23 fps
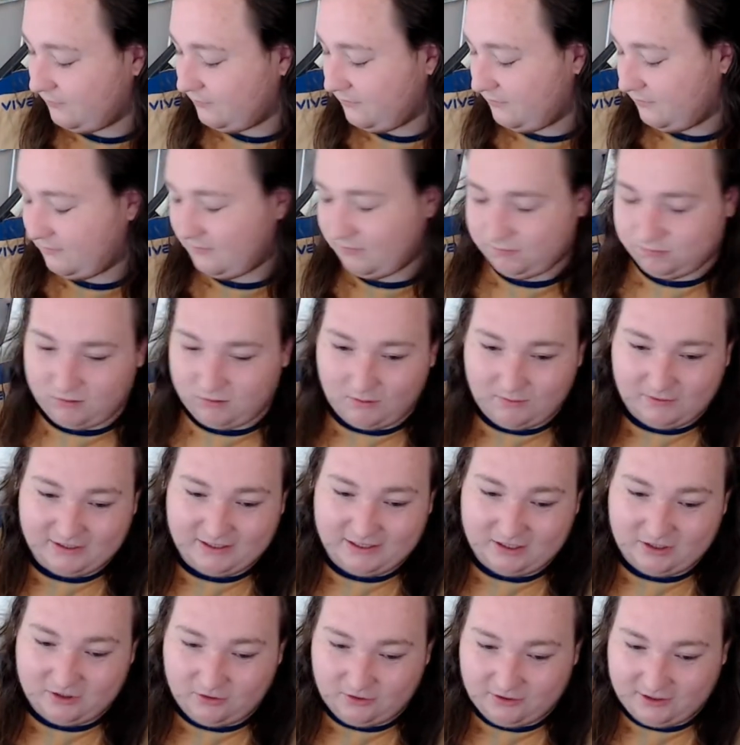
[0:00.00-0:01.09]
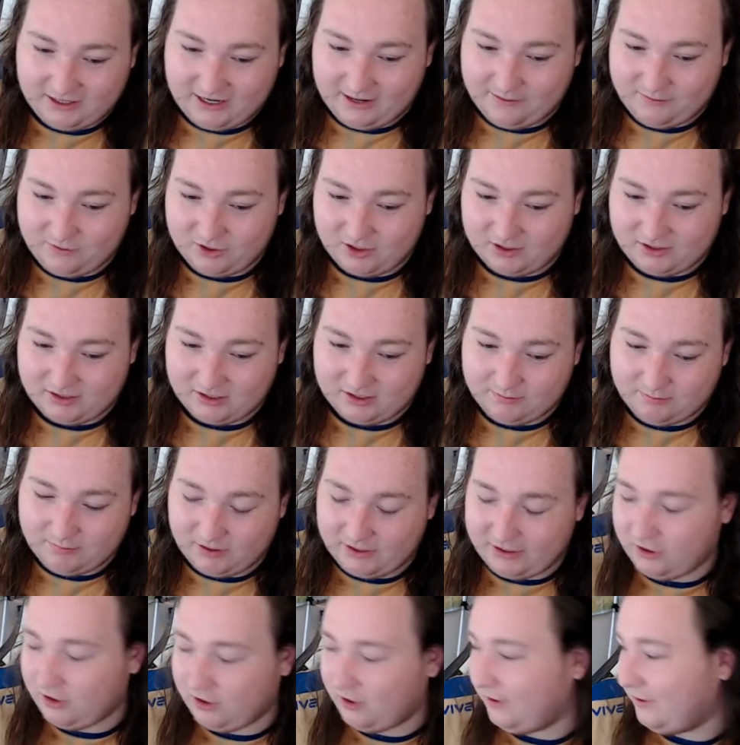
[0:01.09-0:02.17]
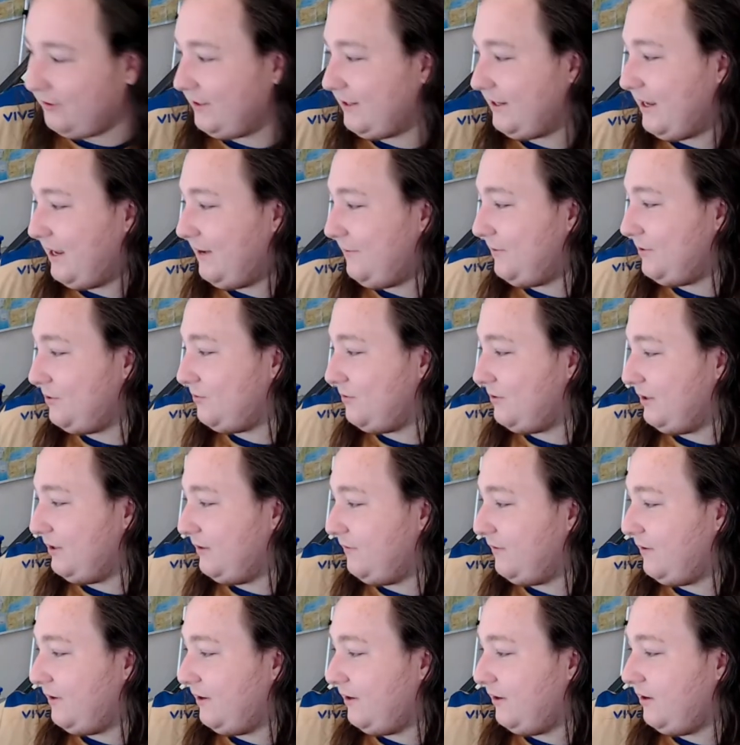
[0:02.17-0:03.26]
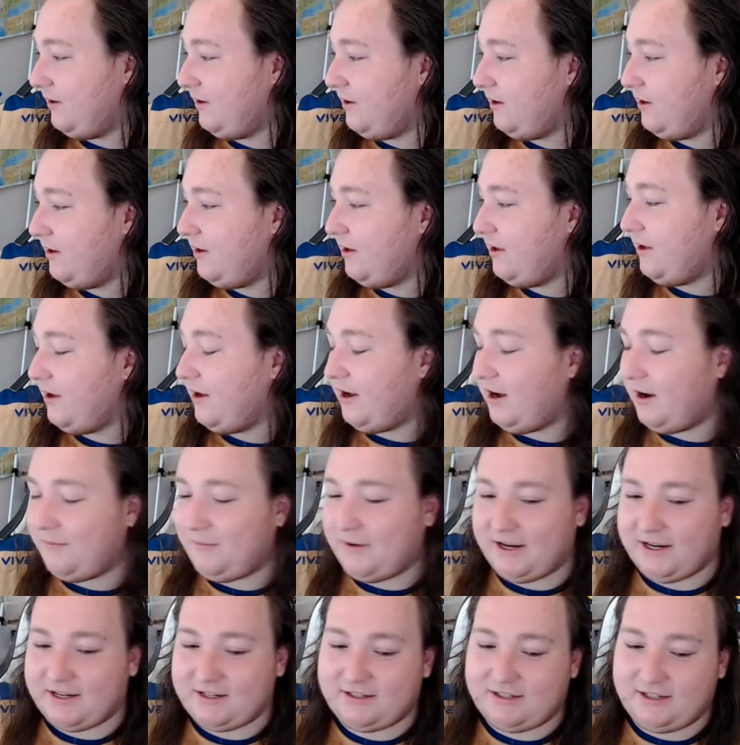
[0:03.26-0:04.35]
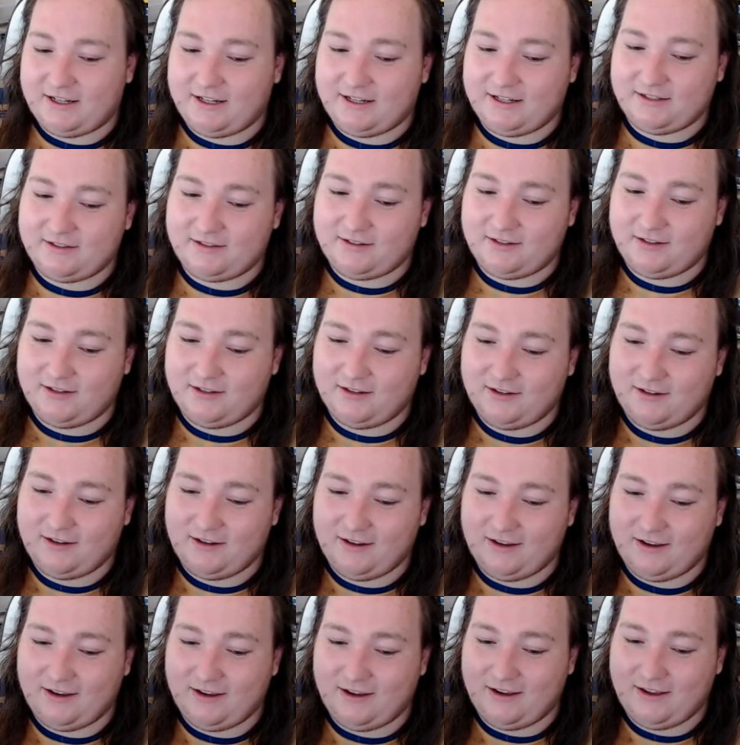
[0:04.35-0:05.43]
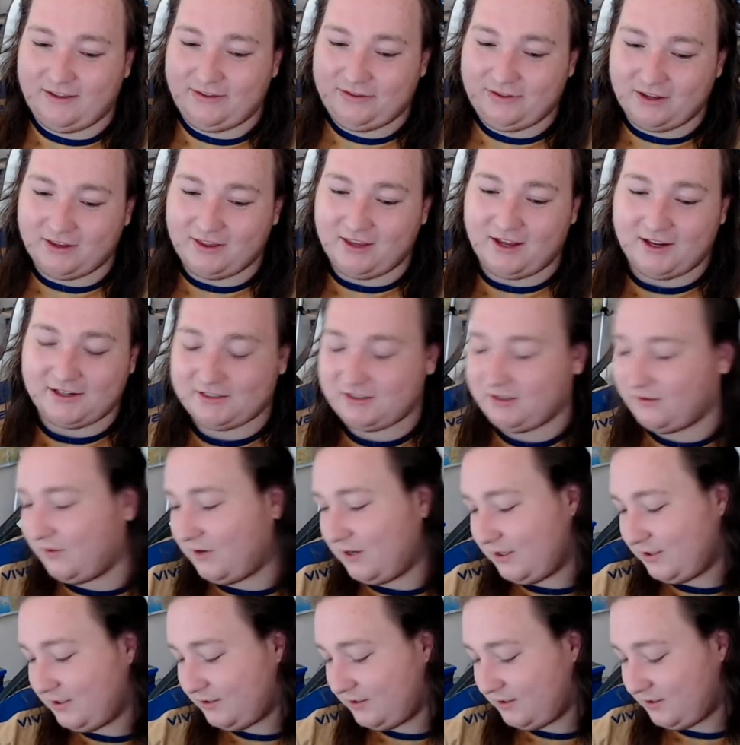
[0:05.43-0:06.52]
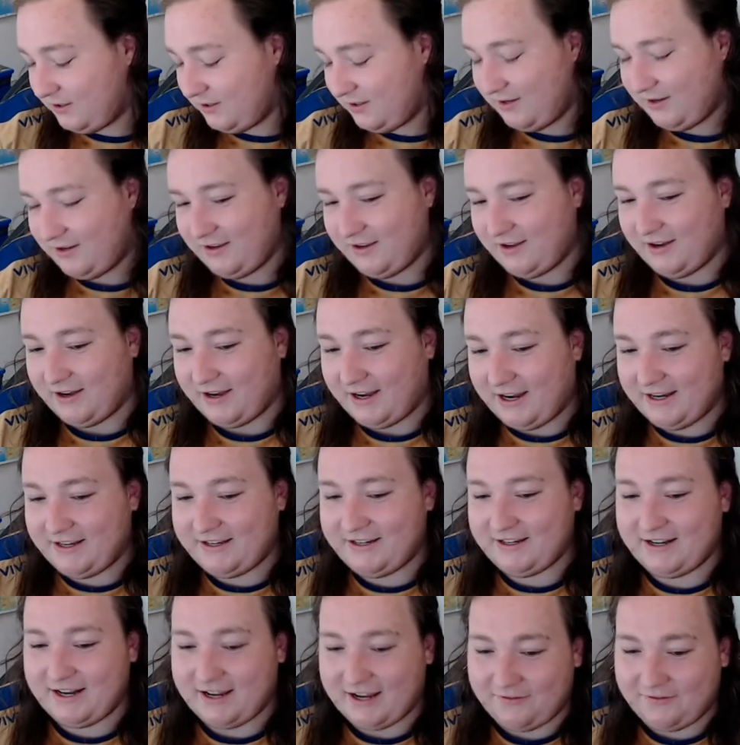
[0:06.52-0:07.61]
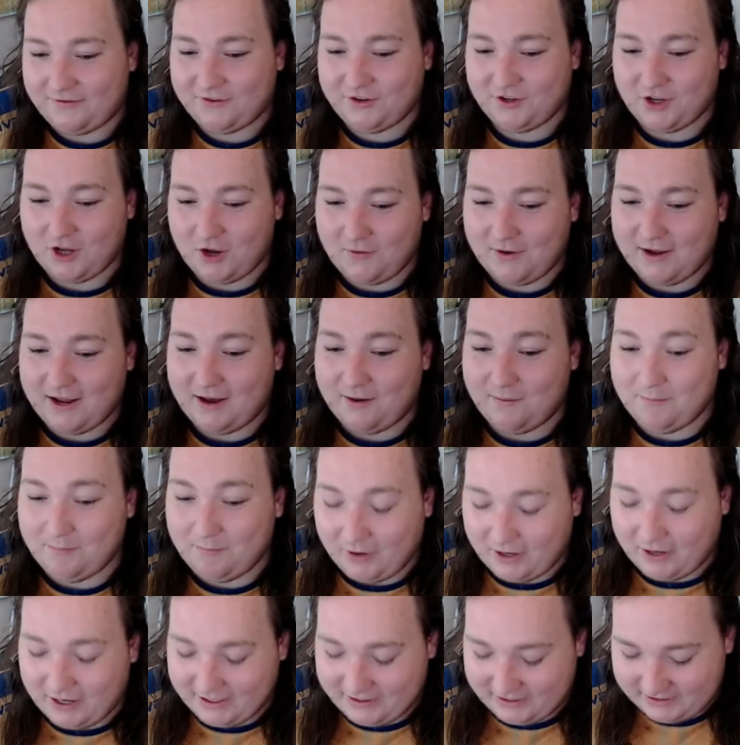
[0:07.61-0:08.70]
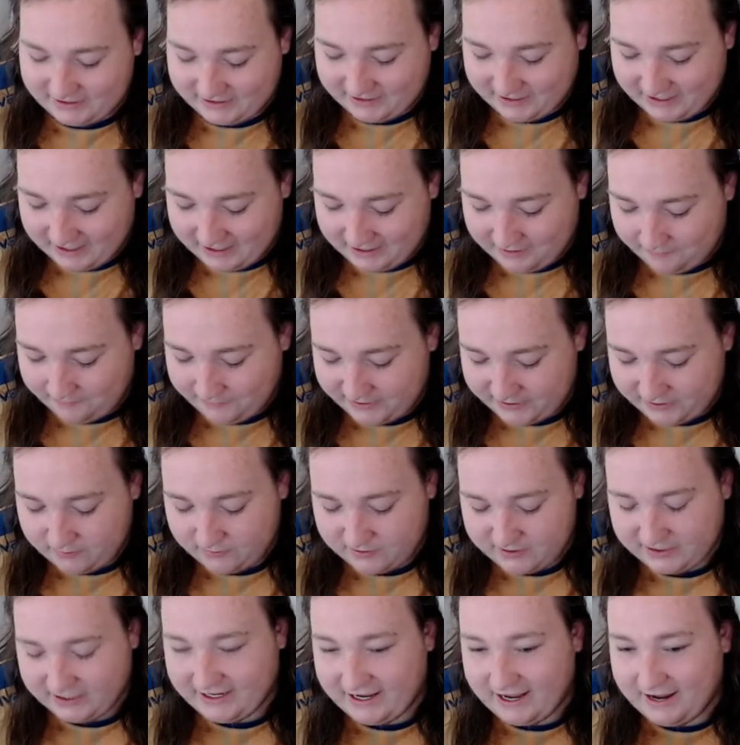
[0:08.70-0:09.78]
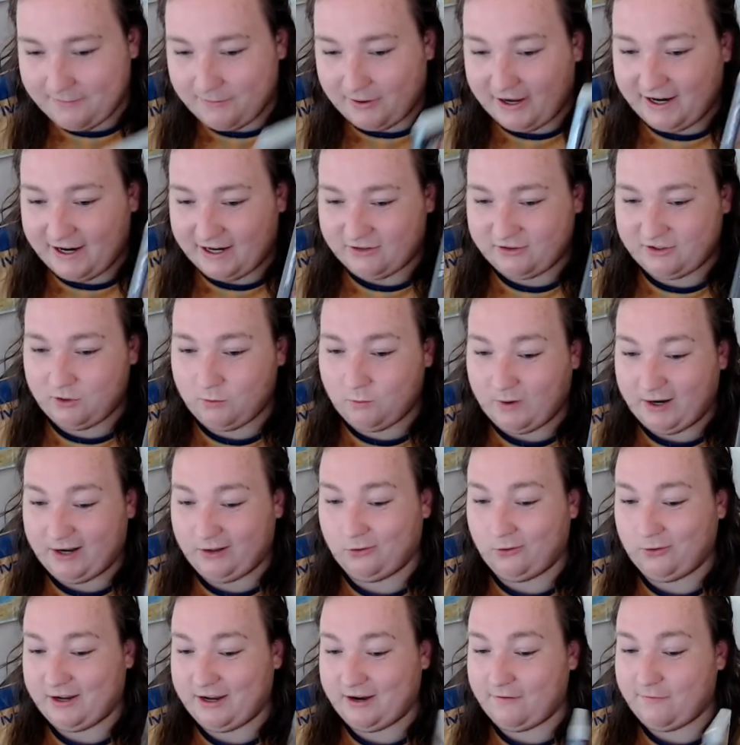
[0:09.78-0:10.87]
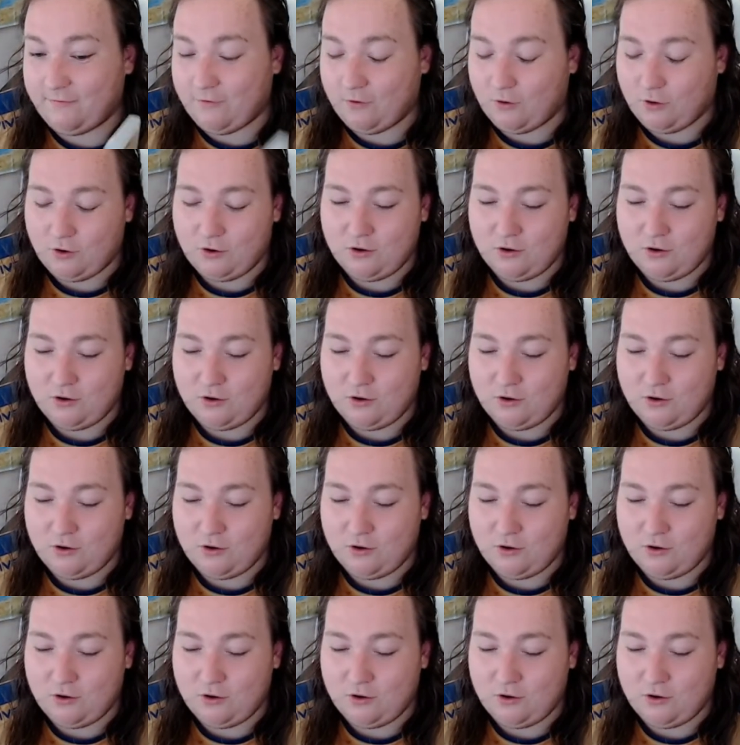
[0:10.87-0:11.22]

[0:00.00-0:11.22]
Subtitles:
Probably didn't do the game justice, but no, the game is really fun. Up next is The Last of Us. I did have to go out and buy this game. This was a game I actually went looking for